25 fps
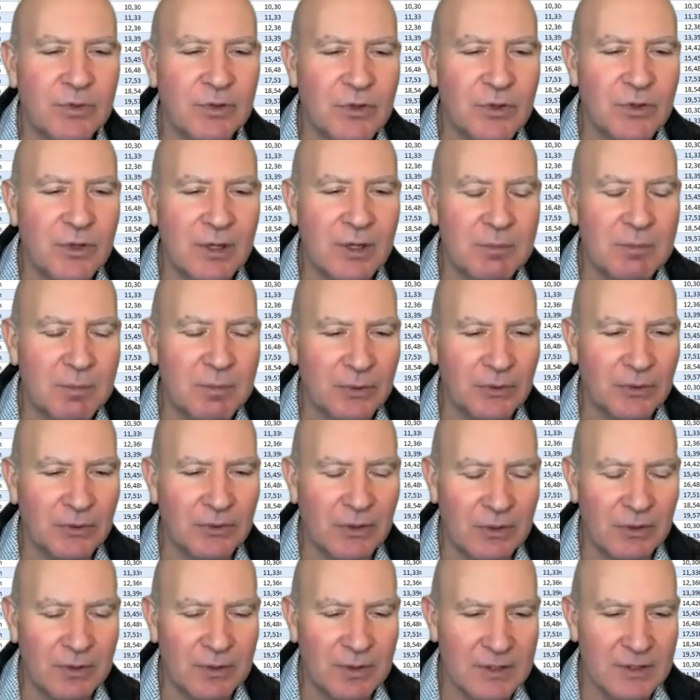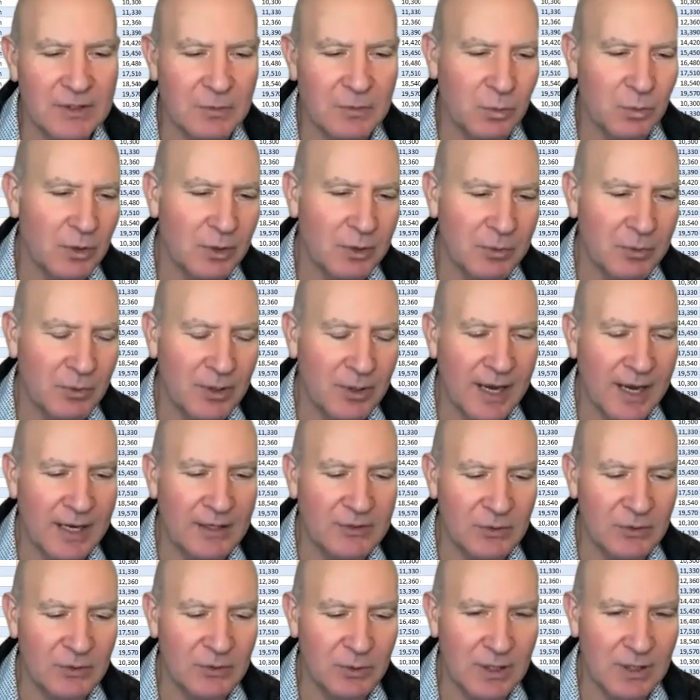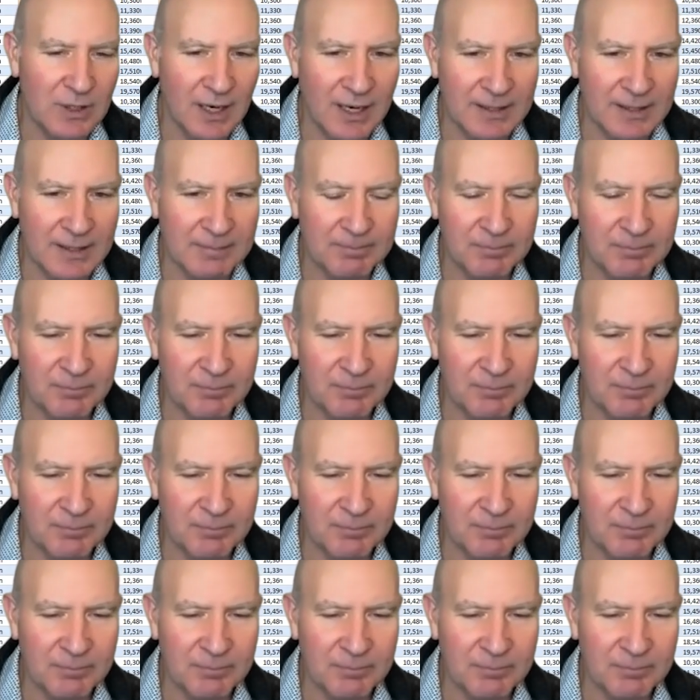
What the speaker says: you can build on this workbook as you would like.